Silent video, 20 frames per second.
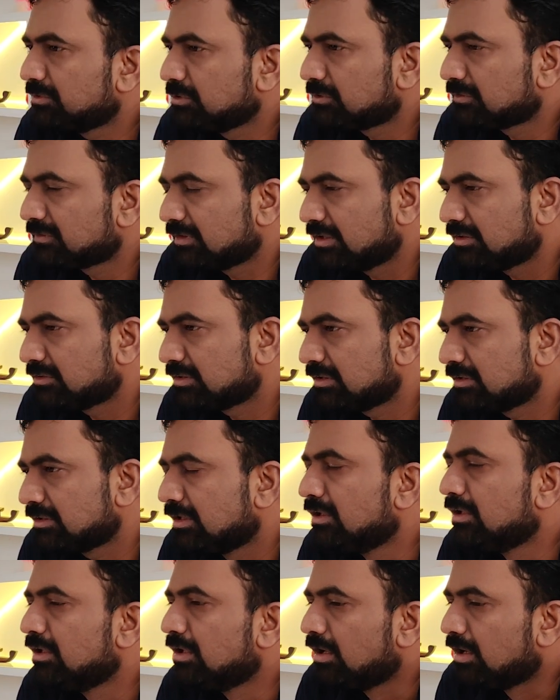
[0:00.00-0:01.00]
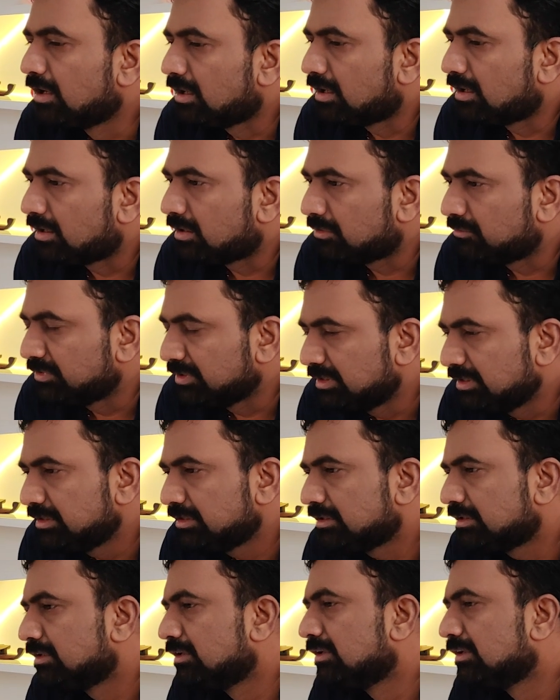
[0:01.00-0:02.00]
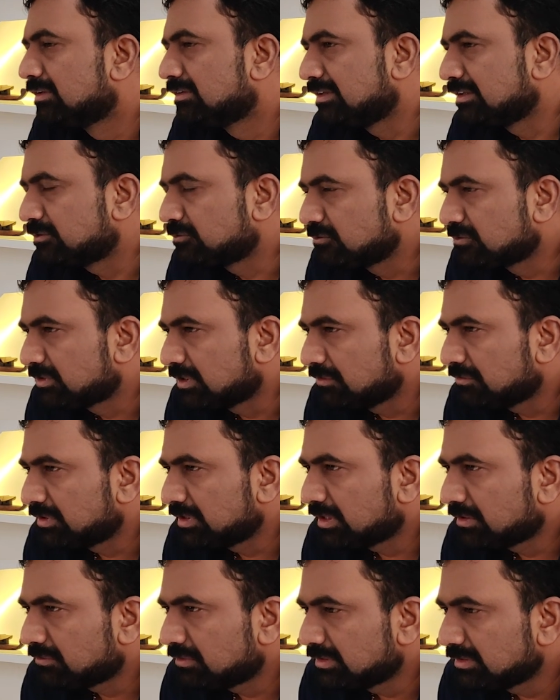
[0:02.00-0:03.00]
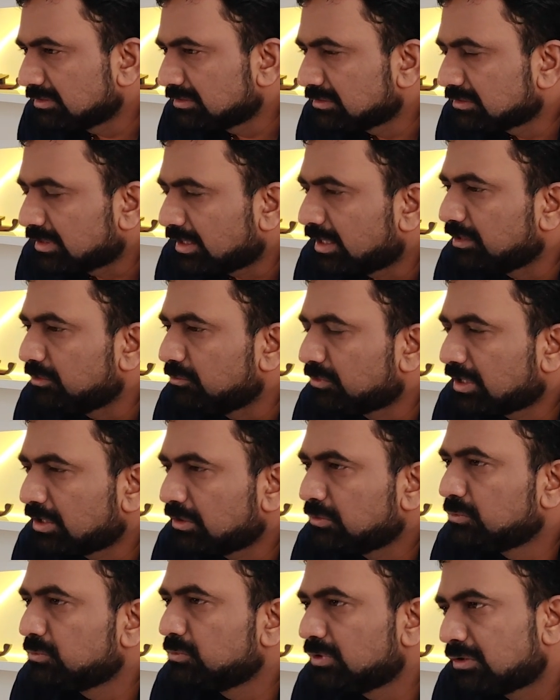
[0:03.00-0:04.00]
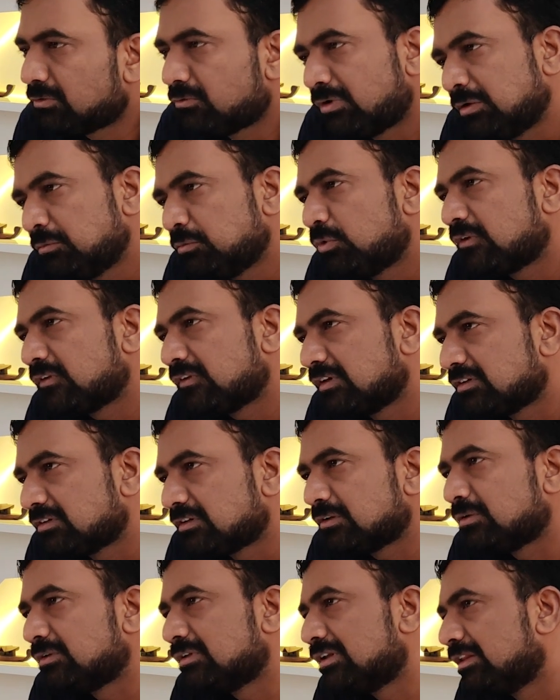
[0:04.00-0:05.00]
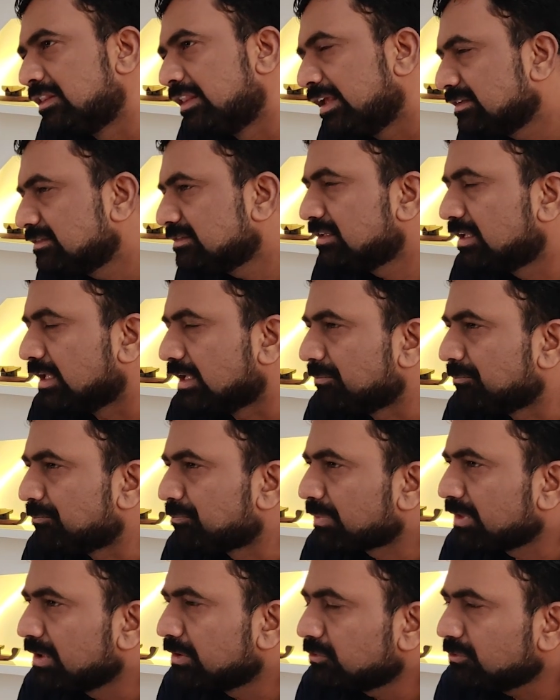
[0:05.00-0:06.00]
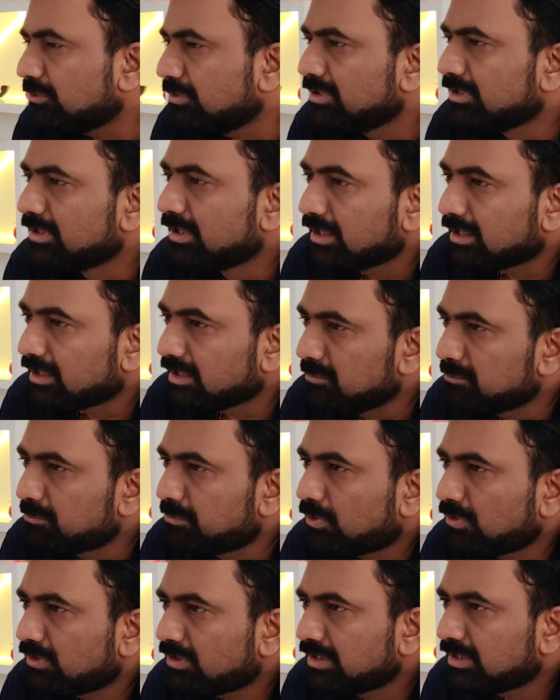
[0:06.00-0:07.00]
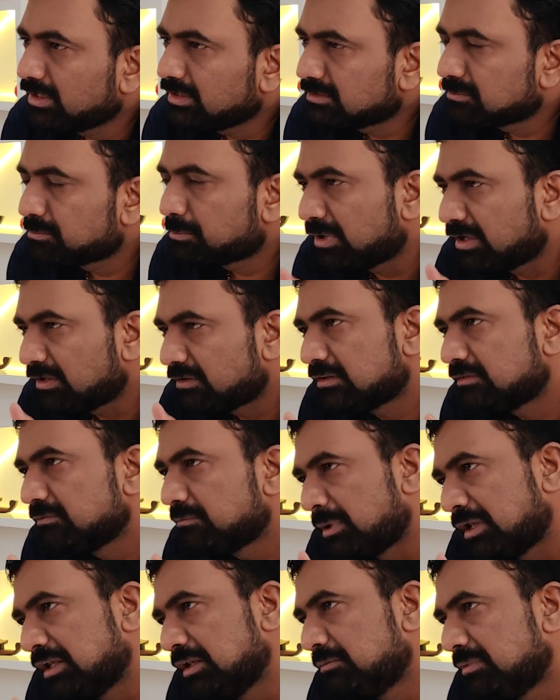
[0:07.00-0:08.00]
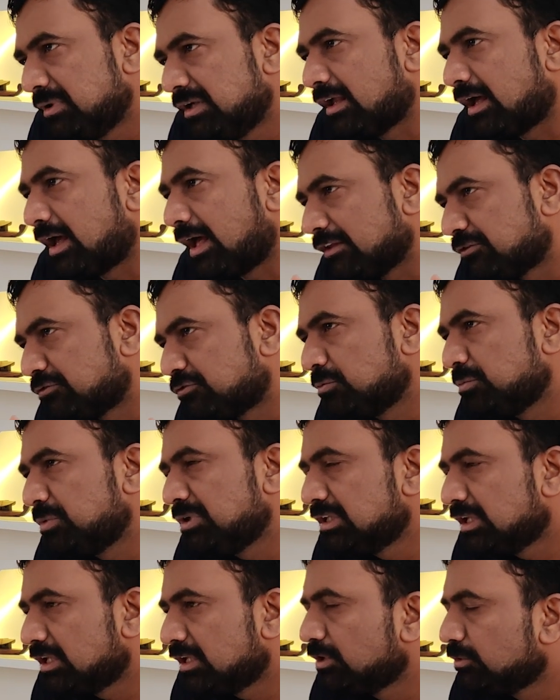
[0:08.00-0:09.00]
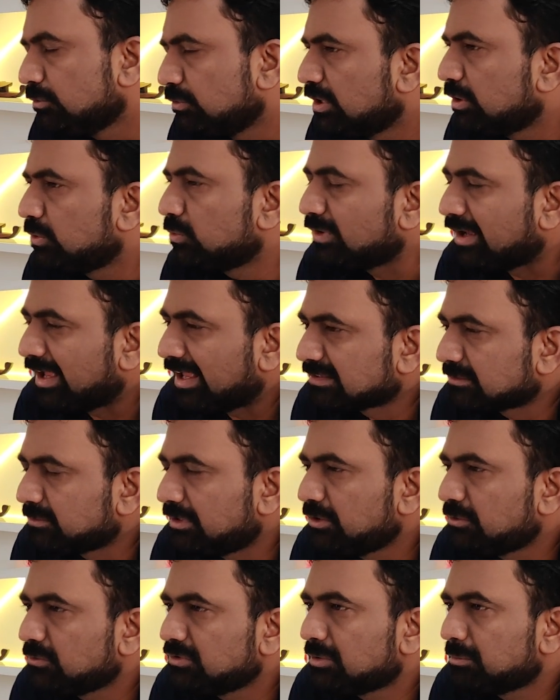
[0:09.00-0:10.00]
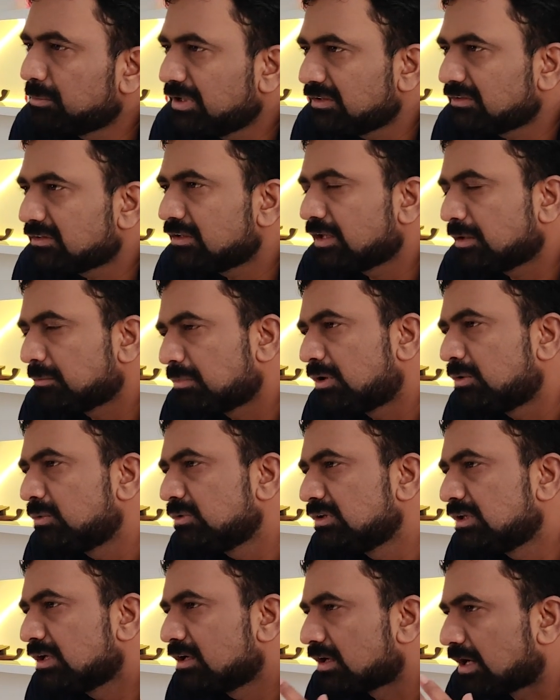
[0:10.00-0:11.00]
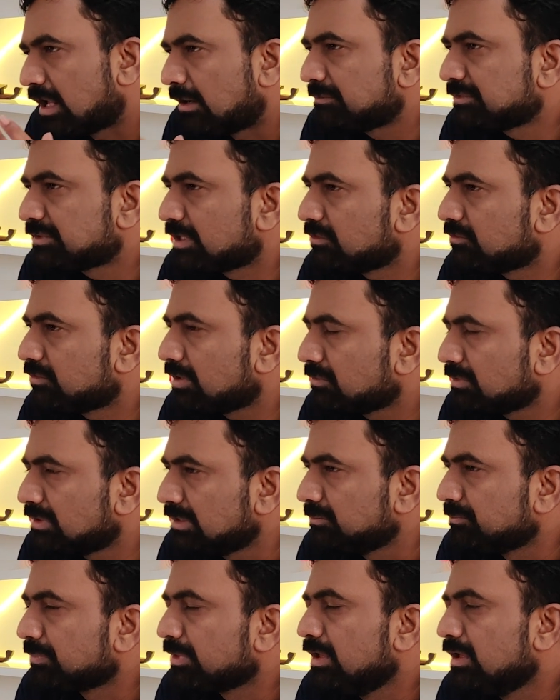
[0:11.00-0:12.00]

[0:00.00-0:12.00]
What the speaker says: your session within 6 to 7 hours, and you can do one more session on the next day. So important is patient benefit has to be there. You need to explain to the patient about the graft survival.